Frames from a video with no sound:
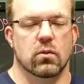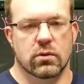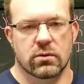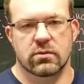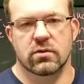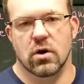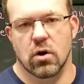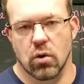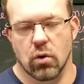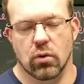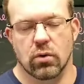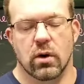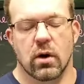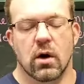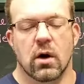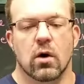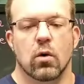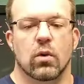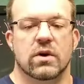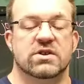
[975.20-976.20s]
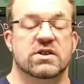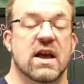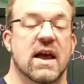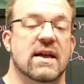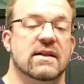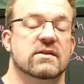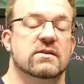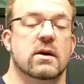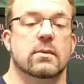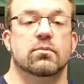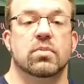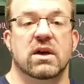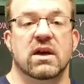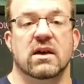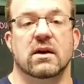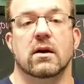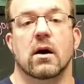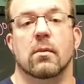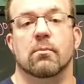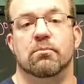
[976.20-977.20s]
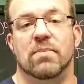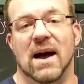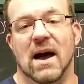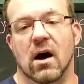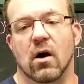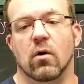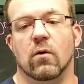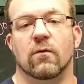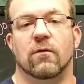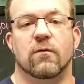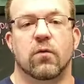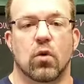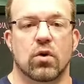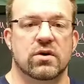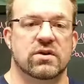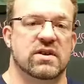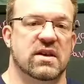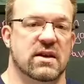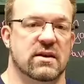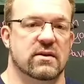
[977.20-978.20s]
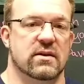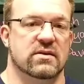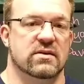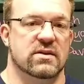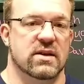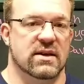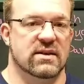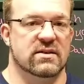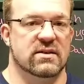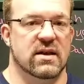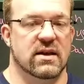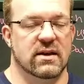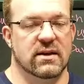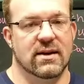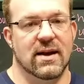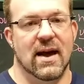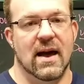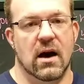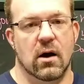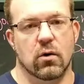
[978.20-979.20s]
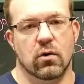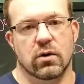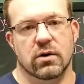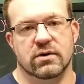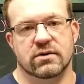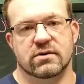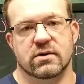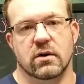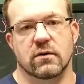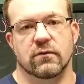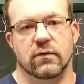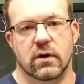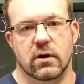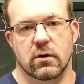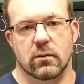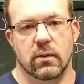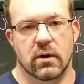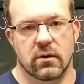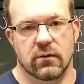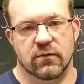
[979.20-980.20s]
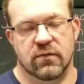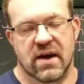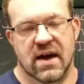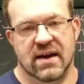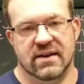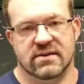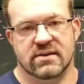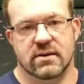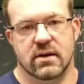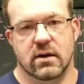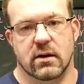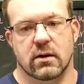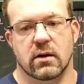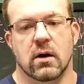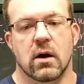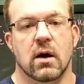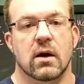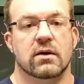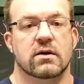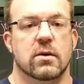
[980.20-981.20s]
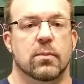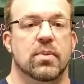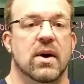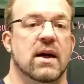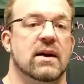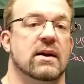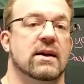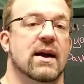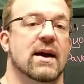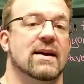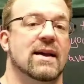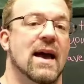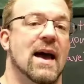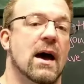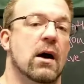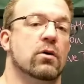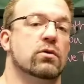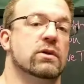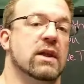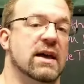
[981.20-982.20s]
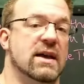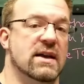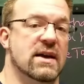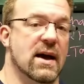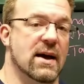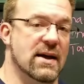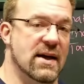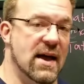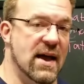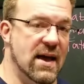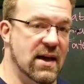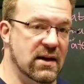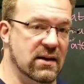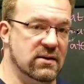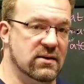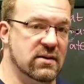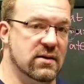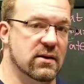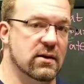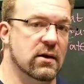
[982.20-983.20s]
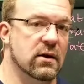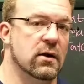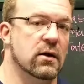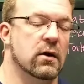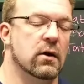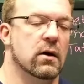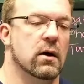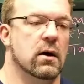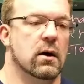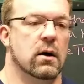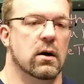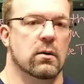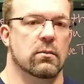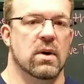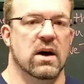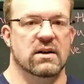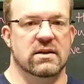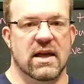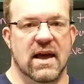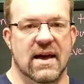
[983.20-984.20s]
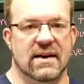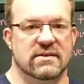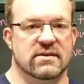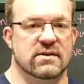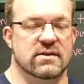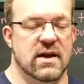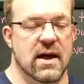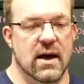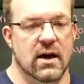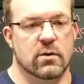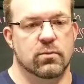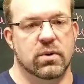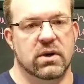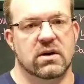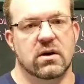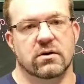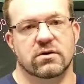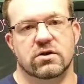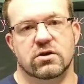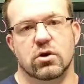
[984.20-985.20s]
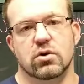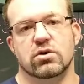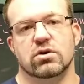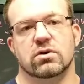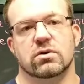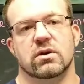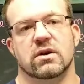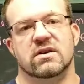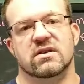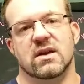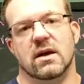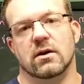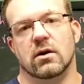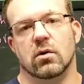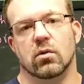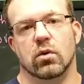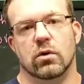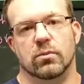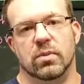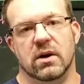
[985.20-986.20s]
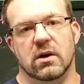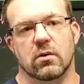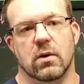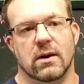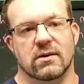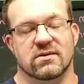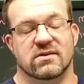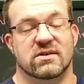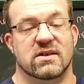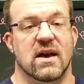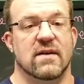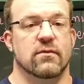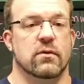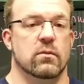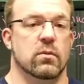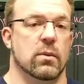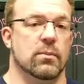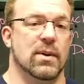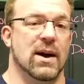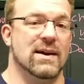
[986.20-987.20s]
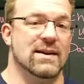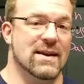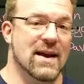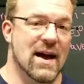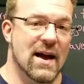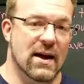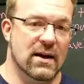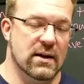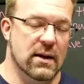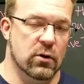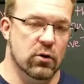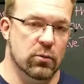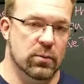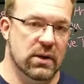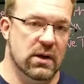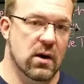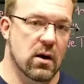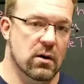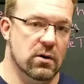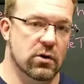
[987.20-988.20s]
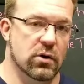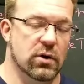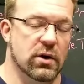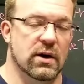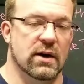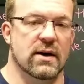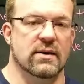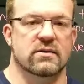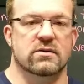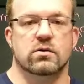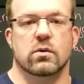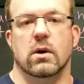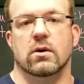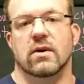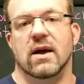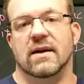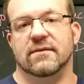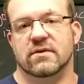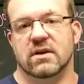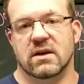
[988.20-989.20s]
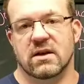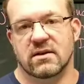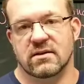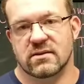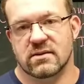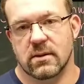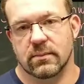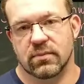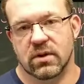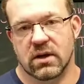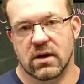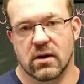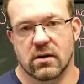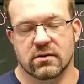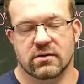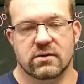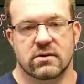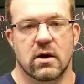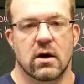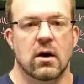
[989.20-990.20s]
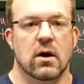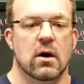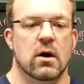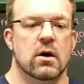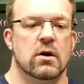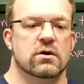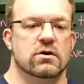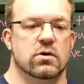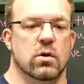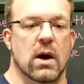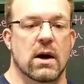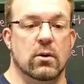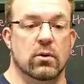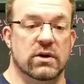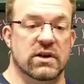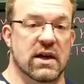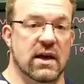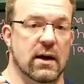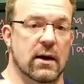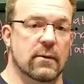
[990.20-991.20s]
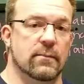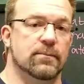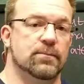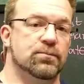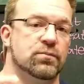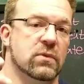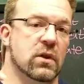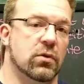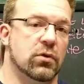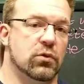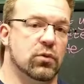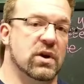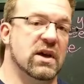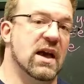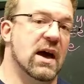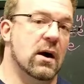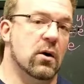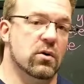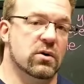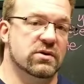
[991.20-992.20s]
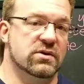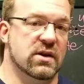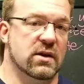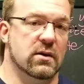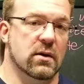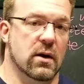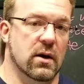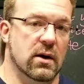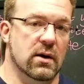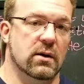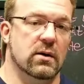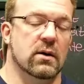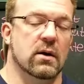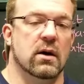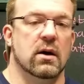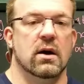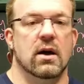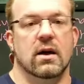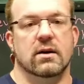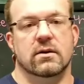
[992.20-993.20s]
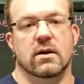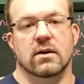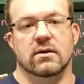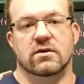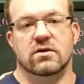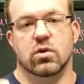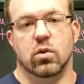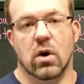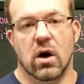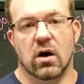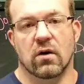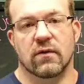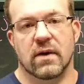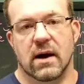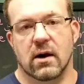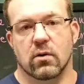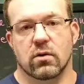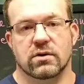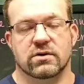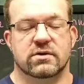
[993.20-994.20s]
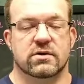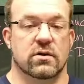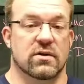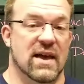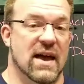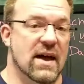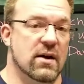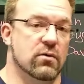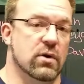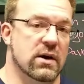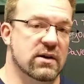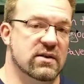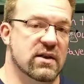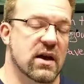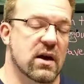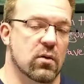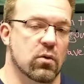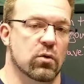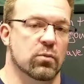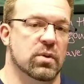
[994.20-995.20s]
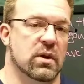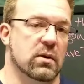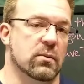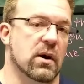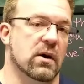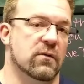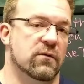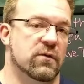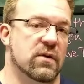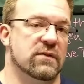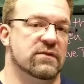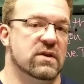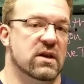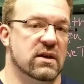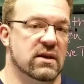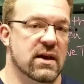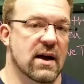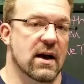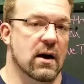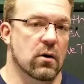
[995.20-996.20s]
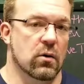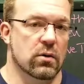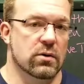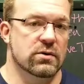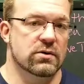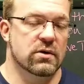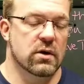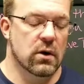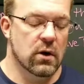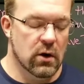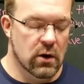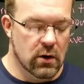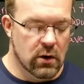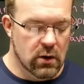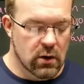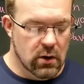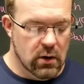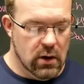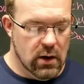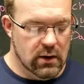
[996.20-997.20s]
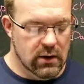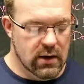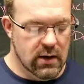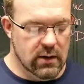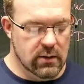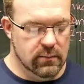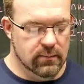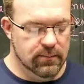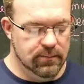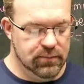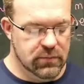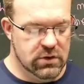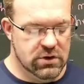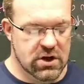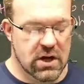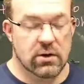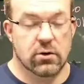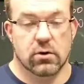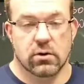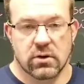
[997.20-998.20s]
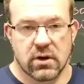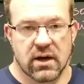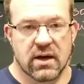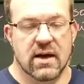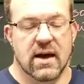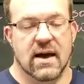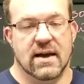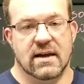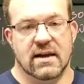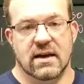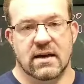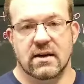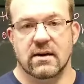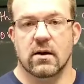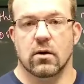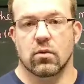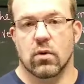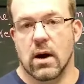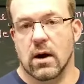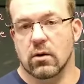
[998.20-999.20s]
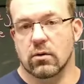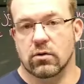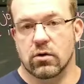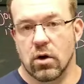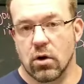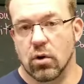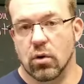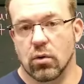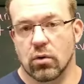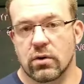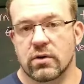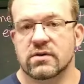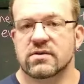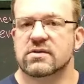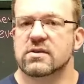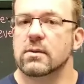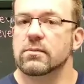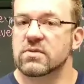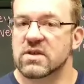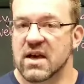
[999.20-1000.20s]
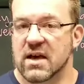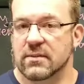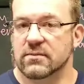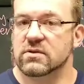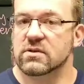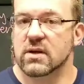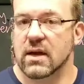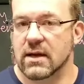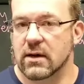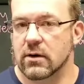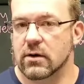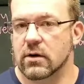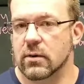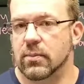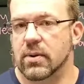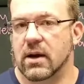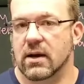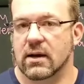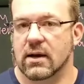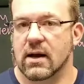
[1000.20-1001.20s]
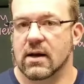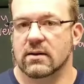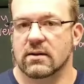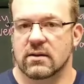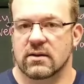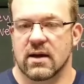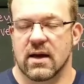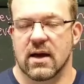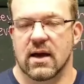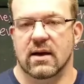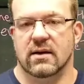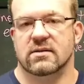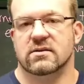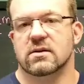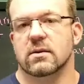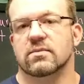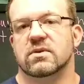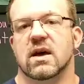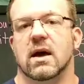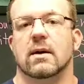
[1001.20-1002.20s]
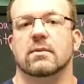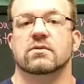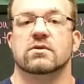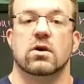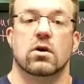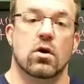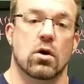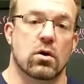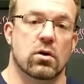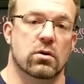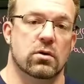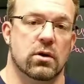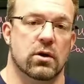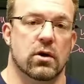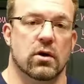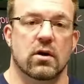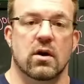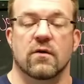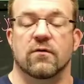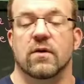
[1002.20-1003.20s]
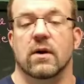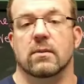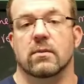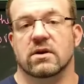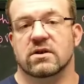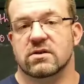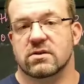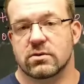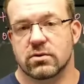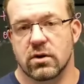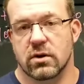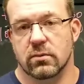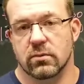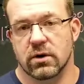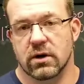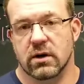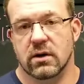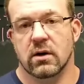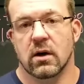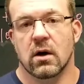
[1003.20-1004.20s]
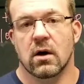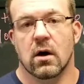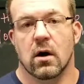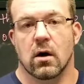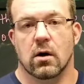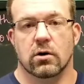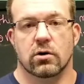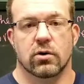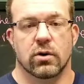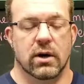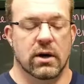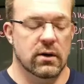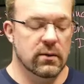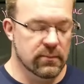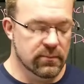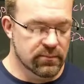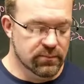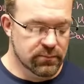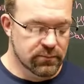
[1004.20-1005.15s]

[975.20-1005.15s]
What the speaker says: noon, which ends up being about 14 to 16 hours of intermittent fasting, depending on how late I ate my last snack. Because usually dinner would be around 7, but by 9 I would be hungry again, so I would have to eat something else. So I would get 3 hours at night and then 12 hours, so that right there would be about 15 hours. And then generally I eat around noon, sometimes later depending on the day, sometimes earlier if I'm extremely hungry,